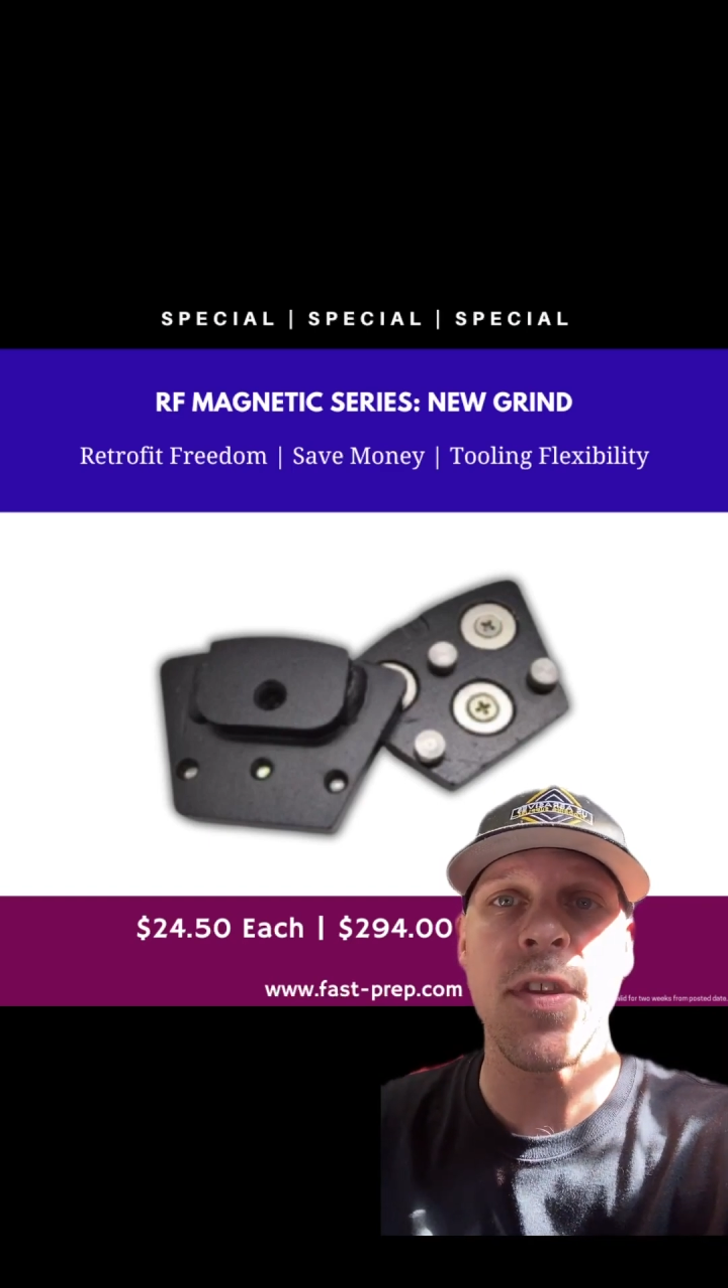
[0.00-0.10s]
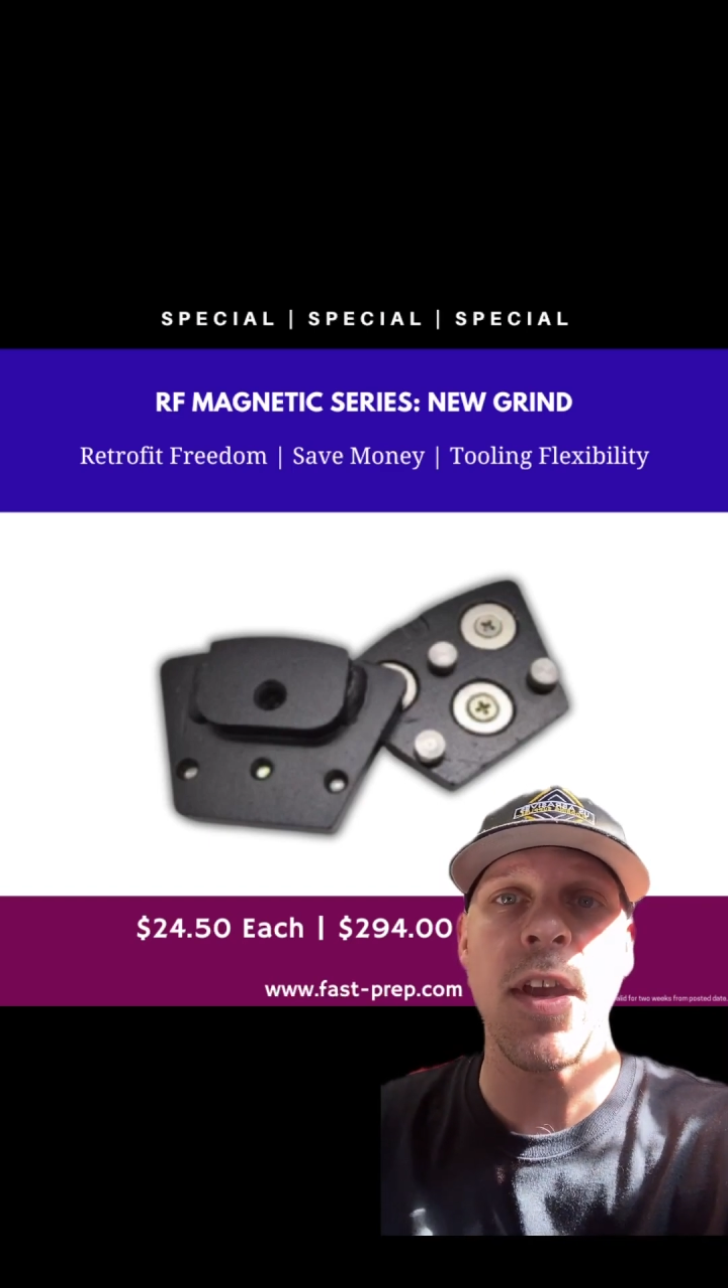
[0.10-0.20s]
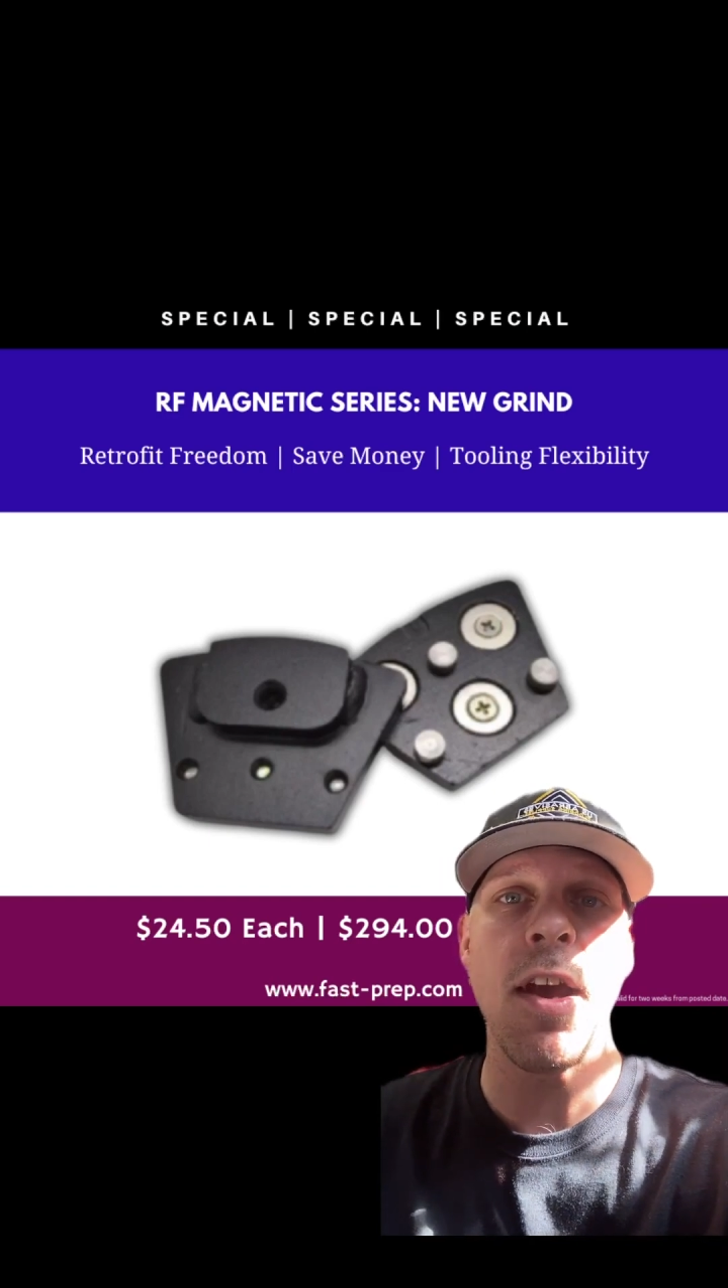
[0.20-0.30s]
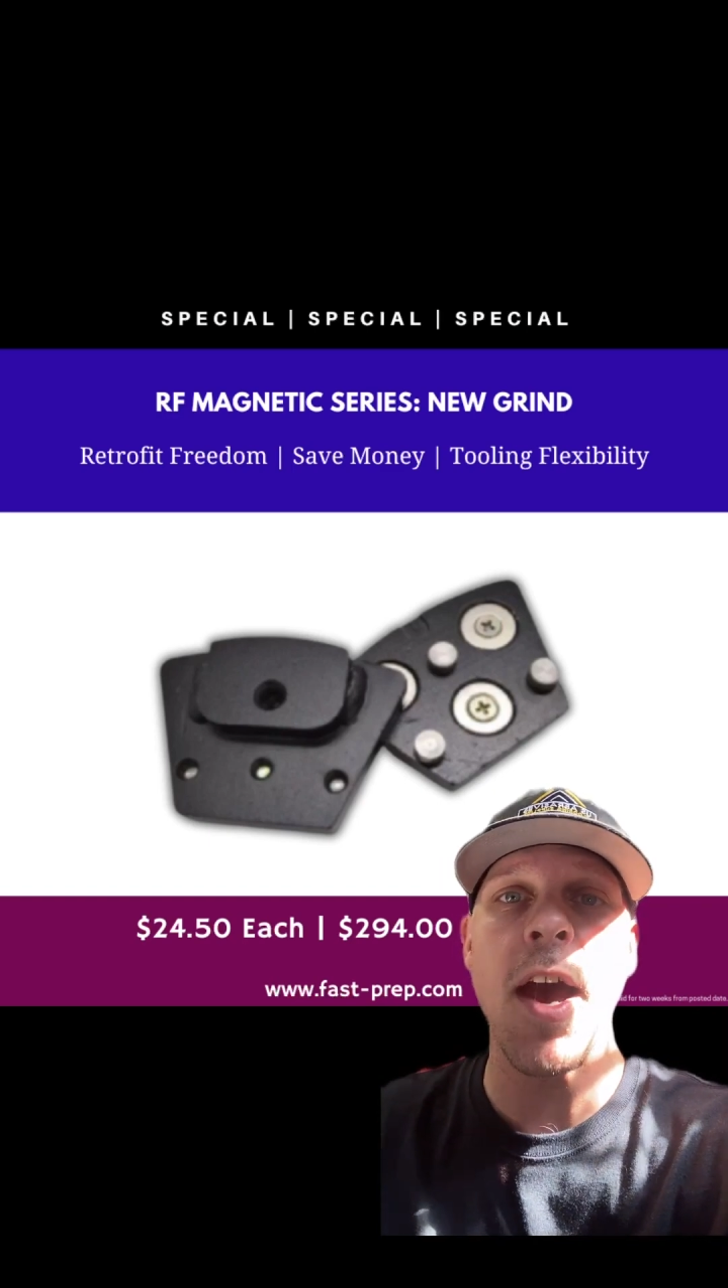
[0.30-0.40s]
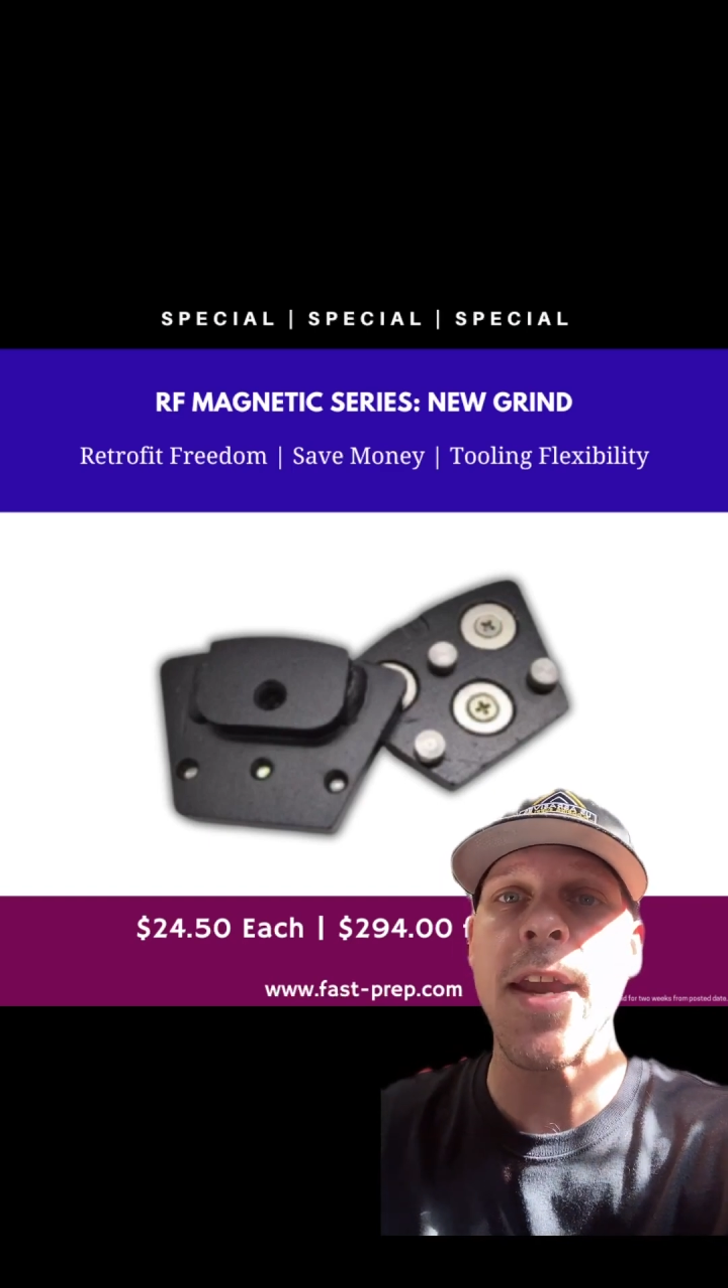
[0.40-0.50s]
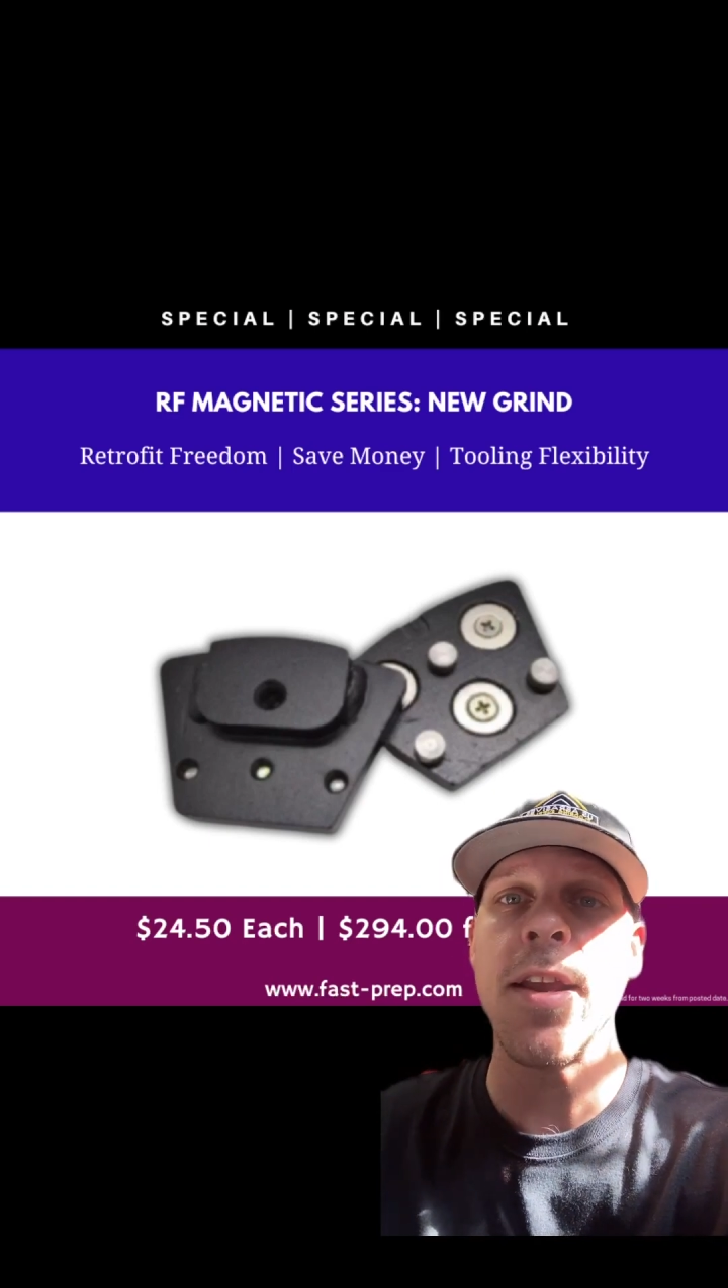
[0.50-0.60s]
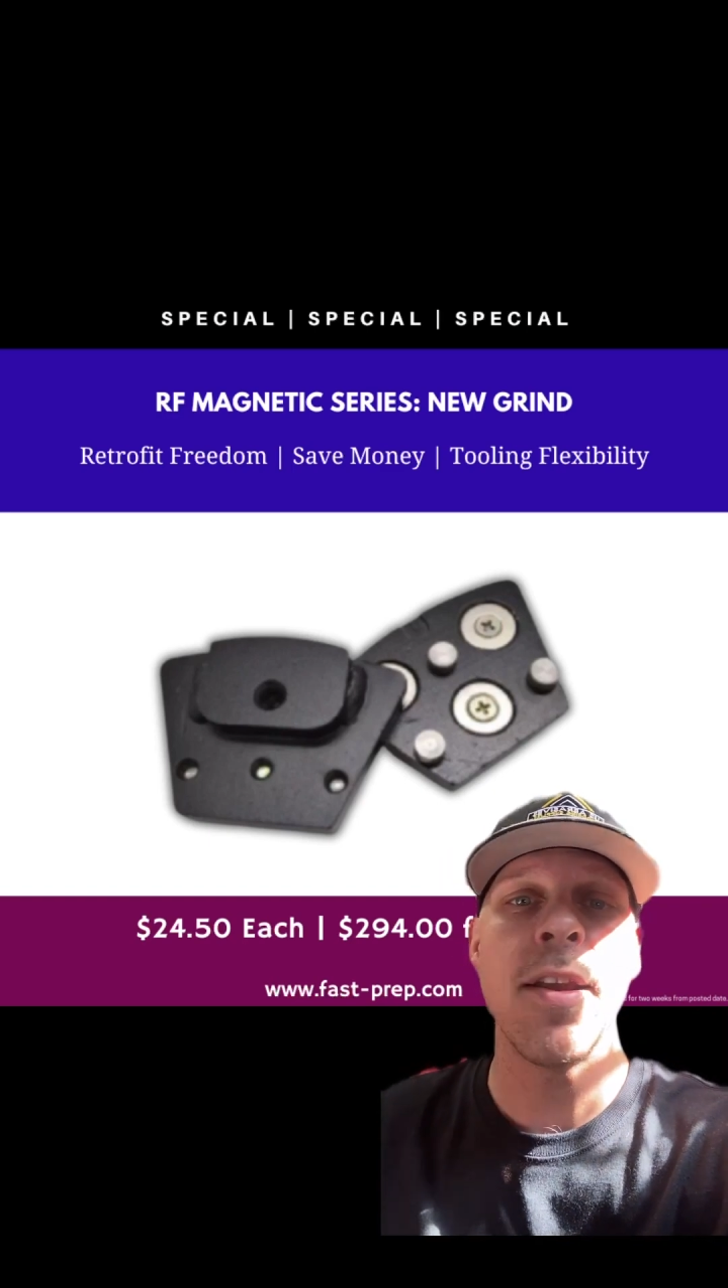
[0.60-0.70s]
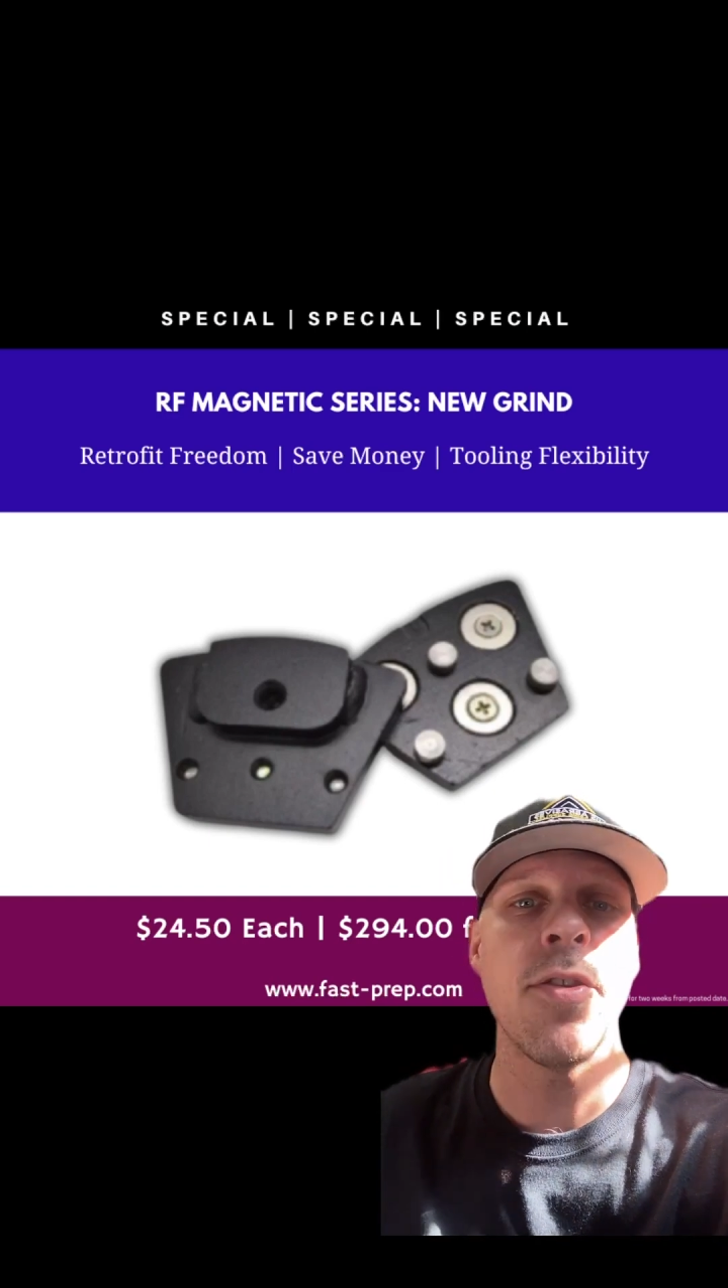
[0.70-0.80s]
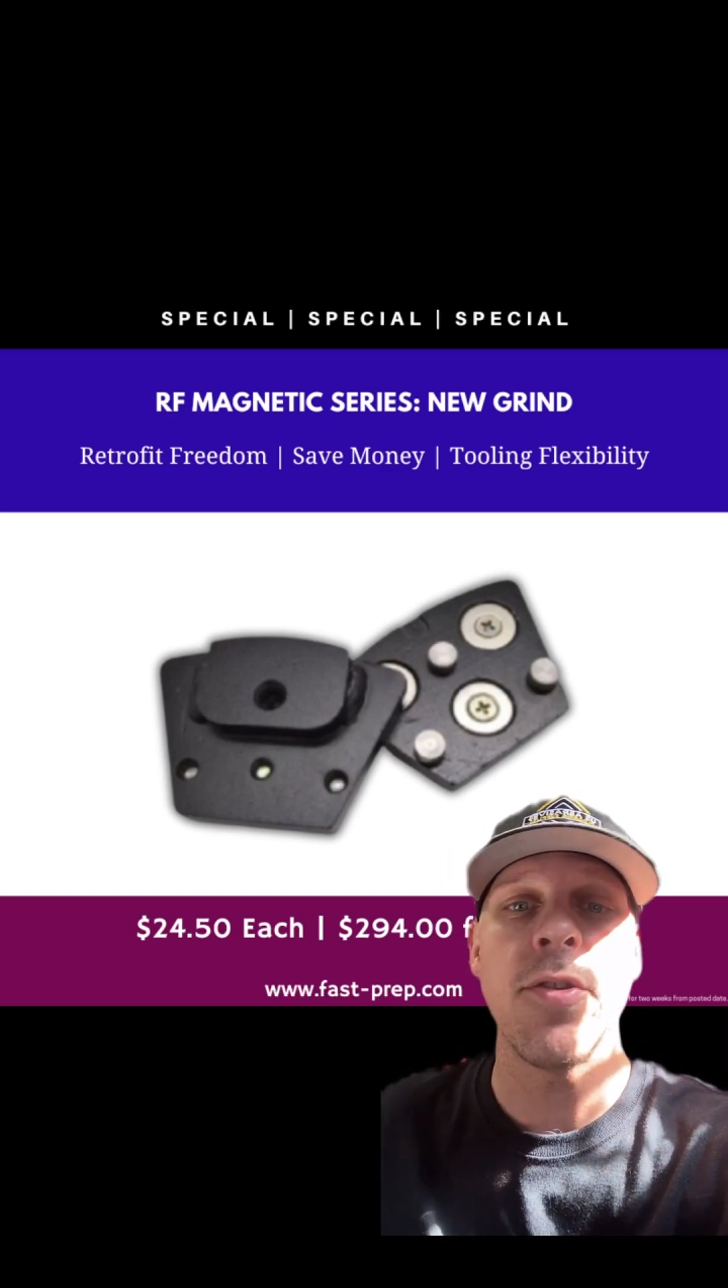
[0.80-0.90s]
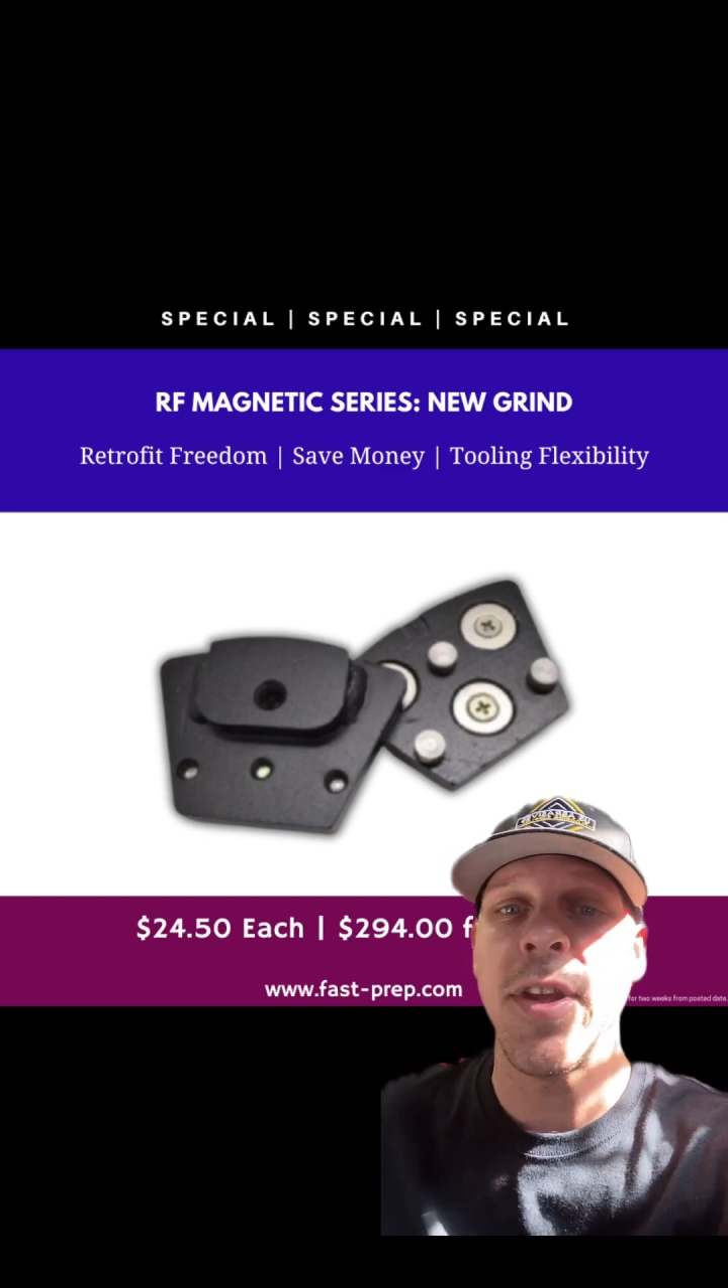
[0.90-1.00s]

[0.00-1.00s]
the guy in another,